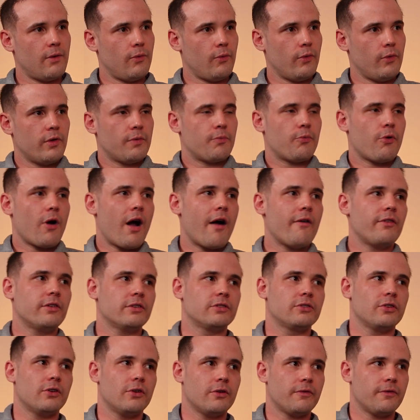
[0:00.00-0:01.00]
with private
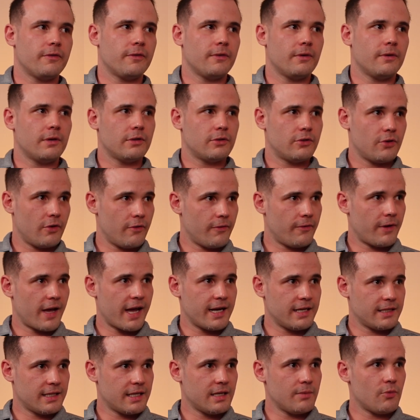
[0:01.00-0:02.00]

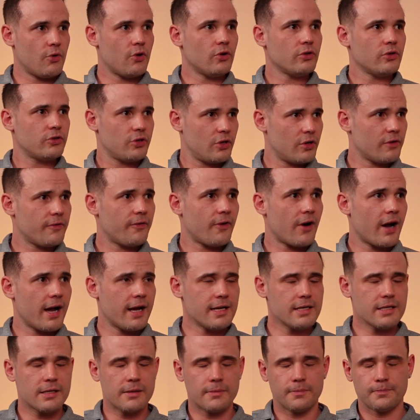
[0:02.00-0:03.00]
surveys anymore,
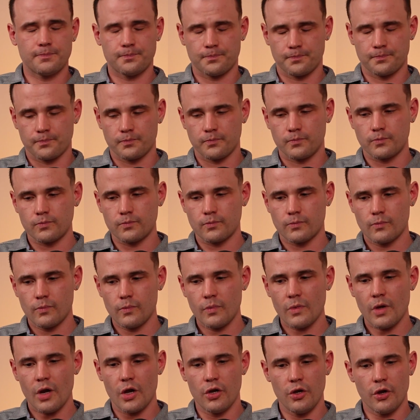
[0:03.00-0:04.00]
certifiers. Yeah.
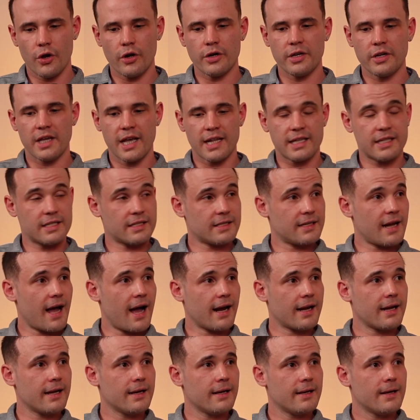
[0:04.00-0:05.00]
You're going to get
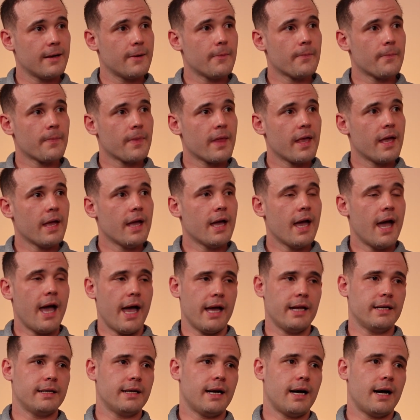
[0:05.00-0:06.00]
stuck.
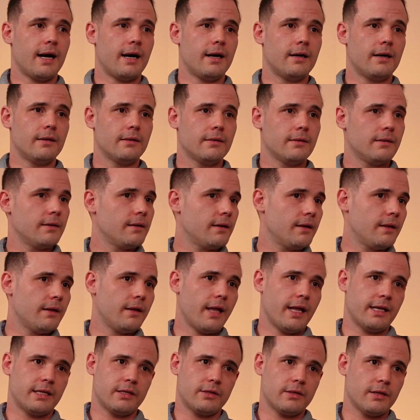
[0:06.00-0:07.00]
And
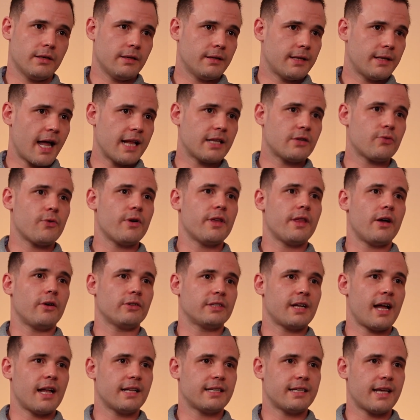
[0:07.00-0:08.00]
that's where they'll
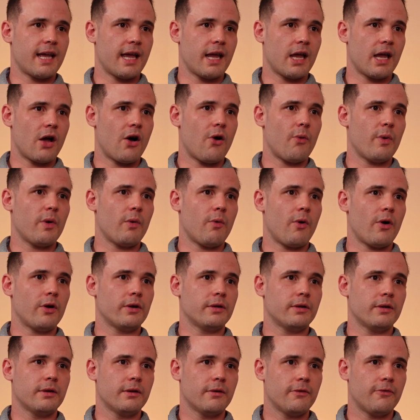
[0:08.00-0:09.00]
start saying, we want
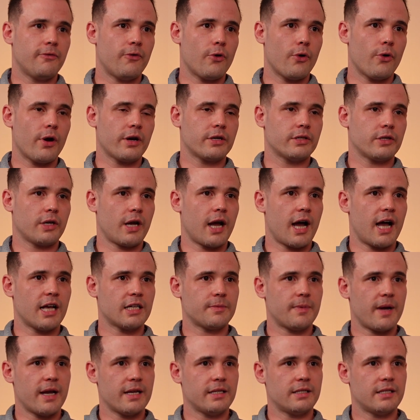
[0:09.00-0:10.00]
4 extra car
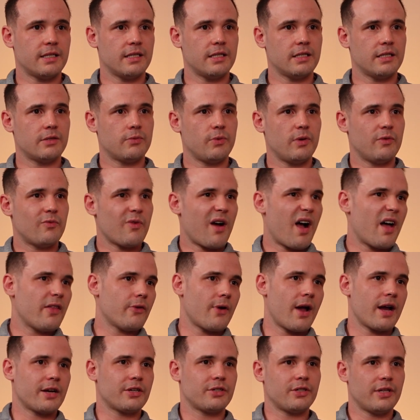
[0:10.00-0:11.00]
spaces. We'd rather
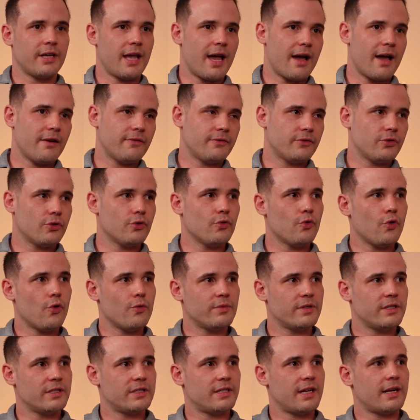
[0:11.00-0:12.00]
actually have 2
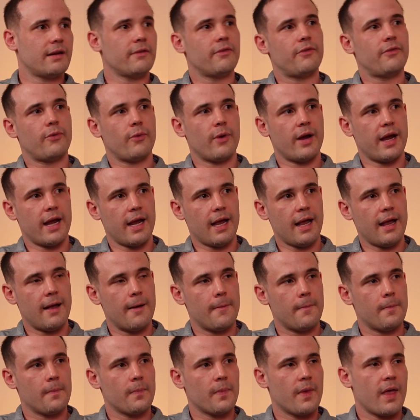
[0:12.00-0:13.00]
rooms instead of 3.
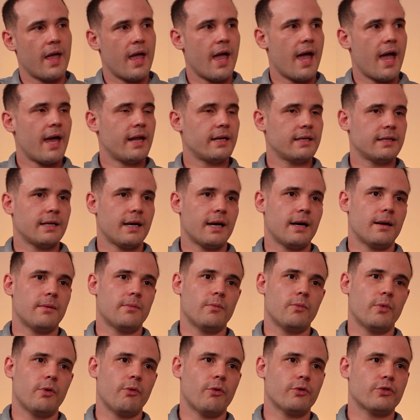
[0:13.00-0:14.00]
And
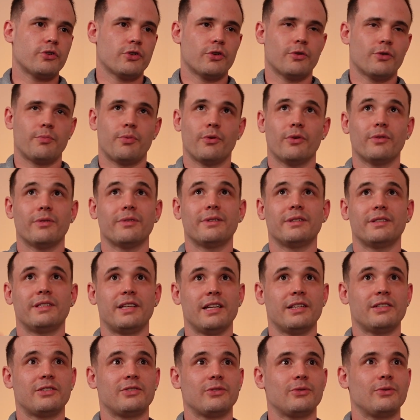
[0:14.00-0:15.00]
we want you to put
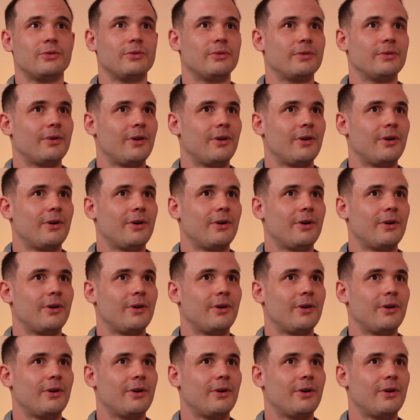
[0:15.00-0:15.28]
tinsel